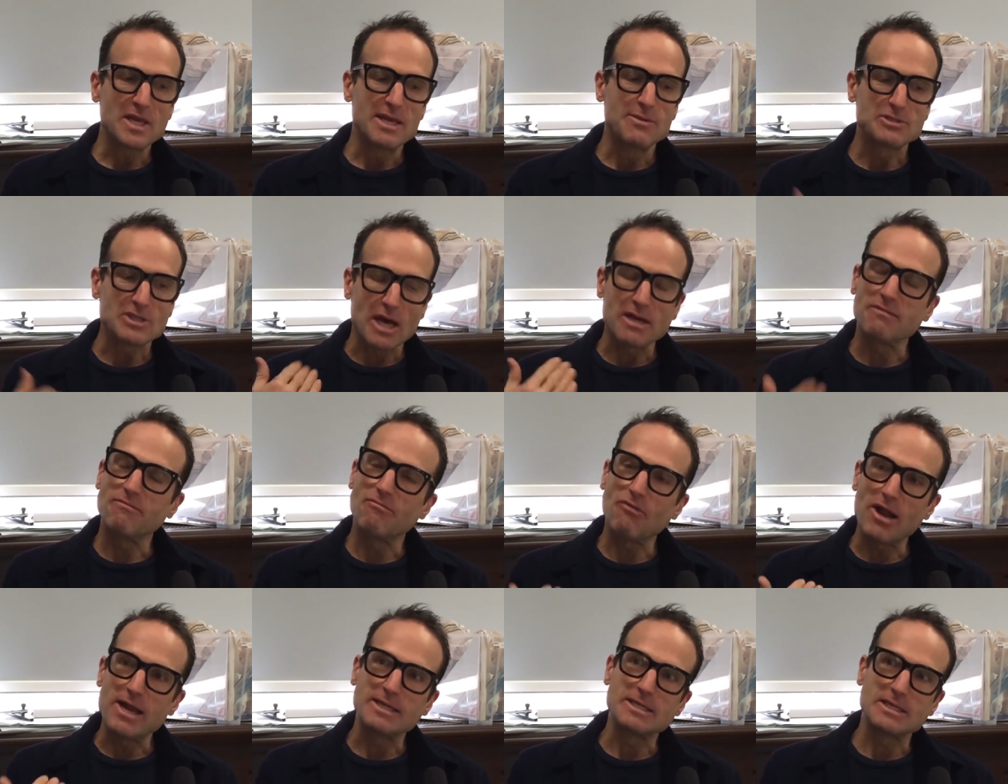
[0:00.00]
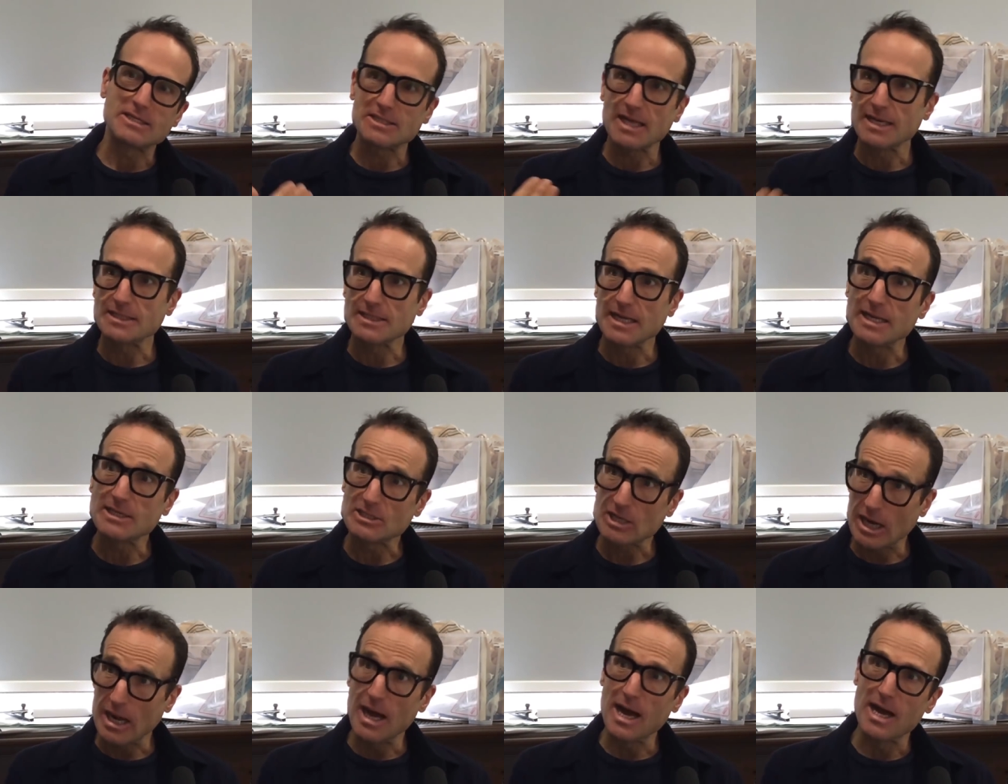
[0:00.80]
He was unafraid to say to his
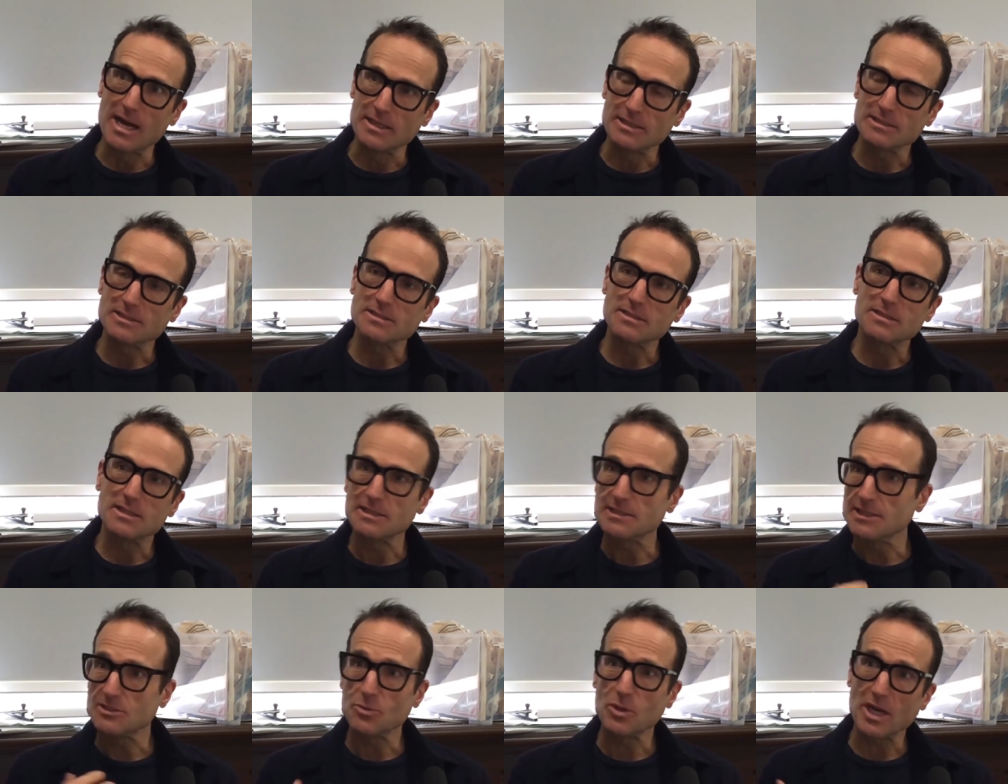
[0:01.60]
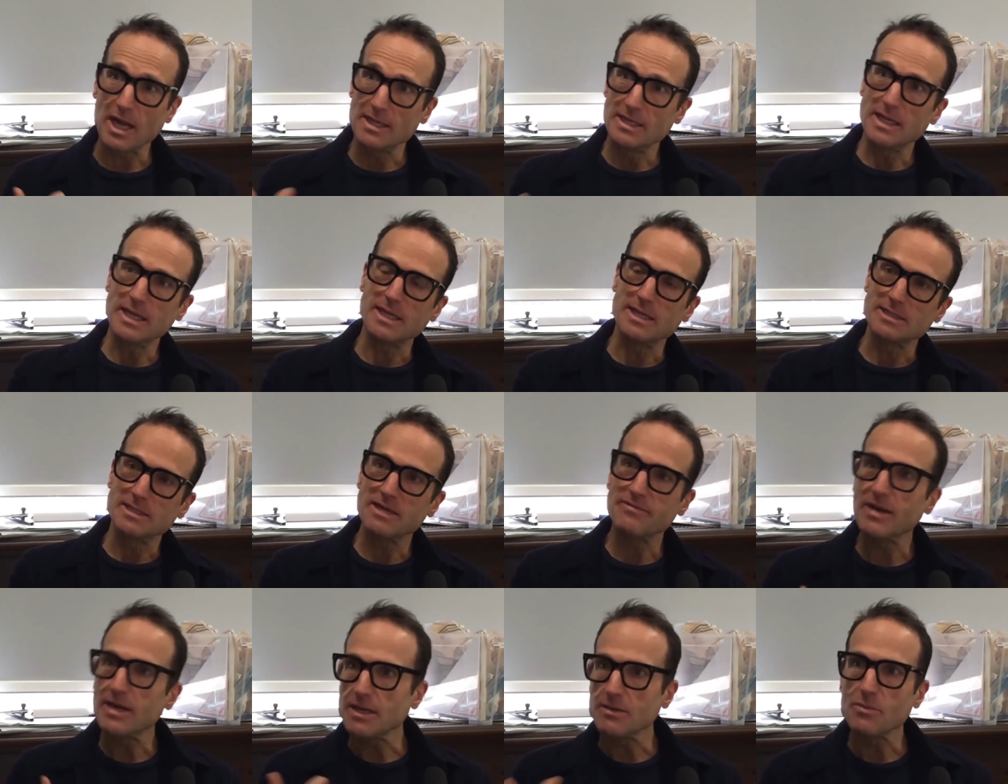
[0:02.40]
clients, this is what I need.
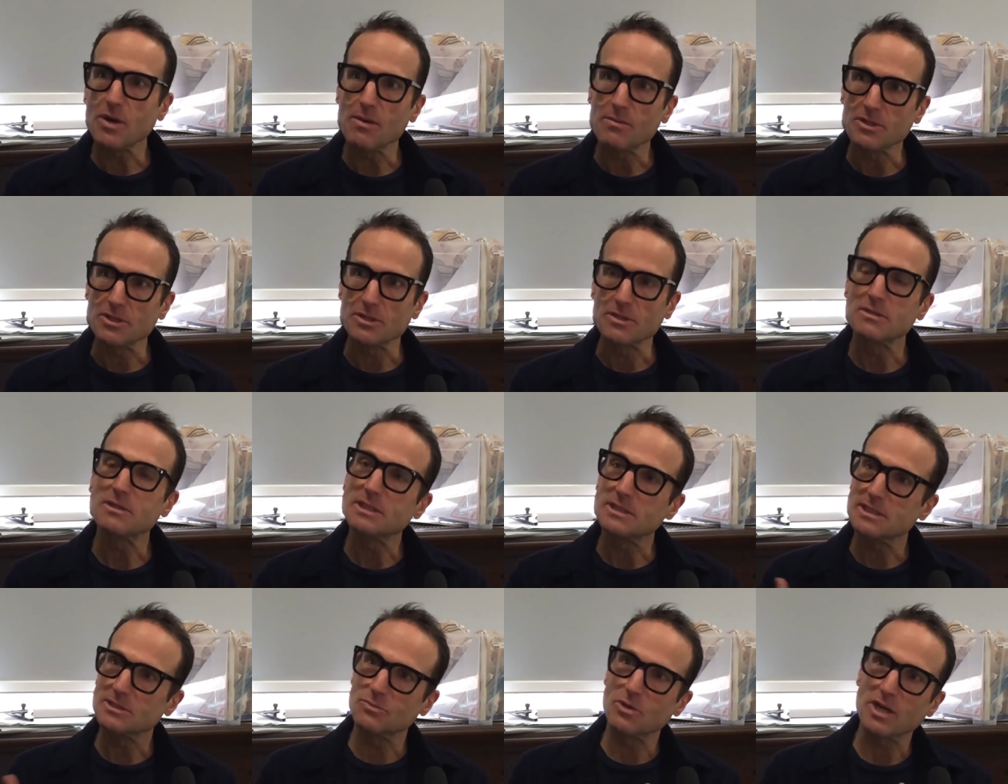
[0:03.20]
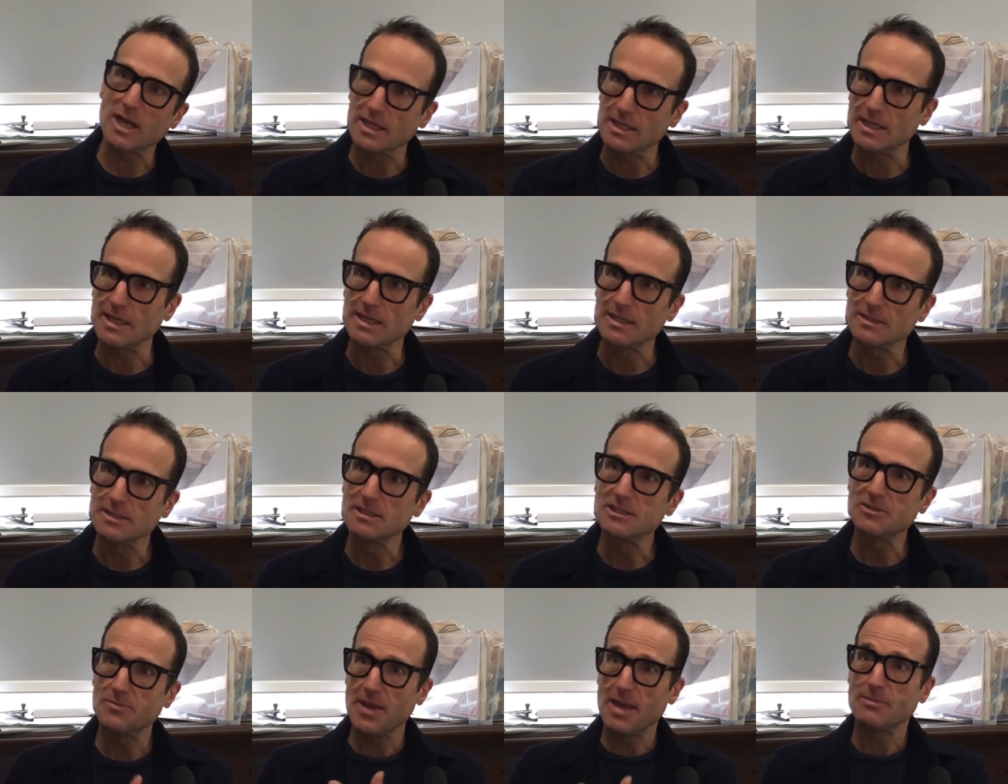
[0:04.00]
If I'm going to work with you, this is what I need
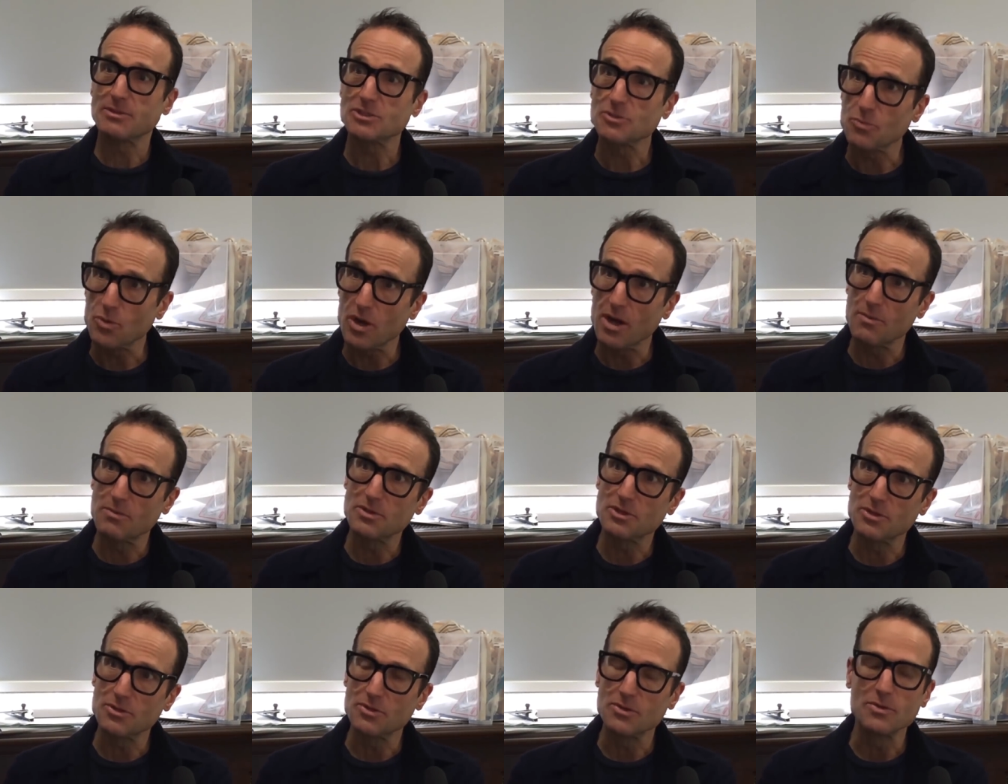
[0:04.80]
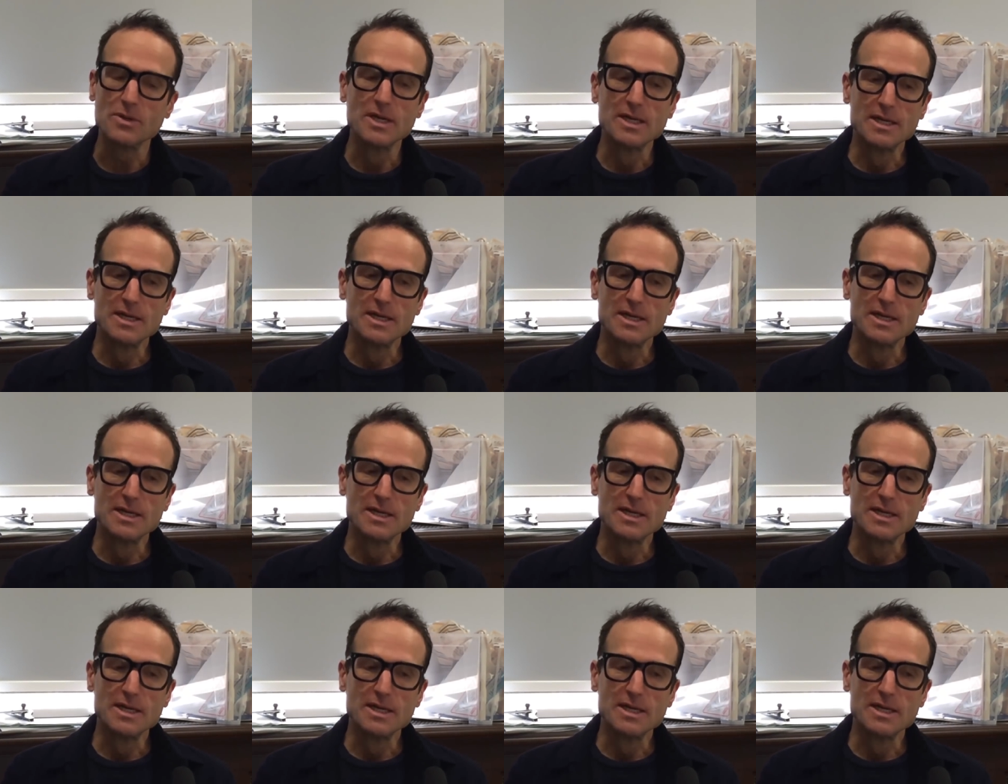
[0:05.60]
to be able to work with you.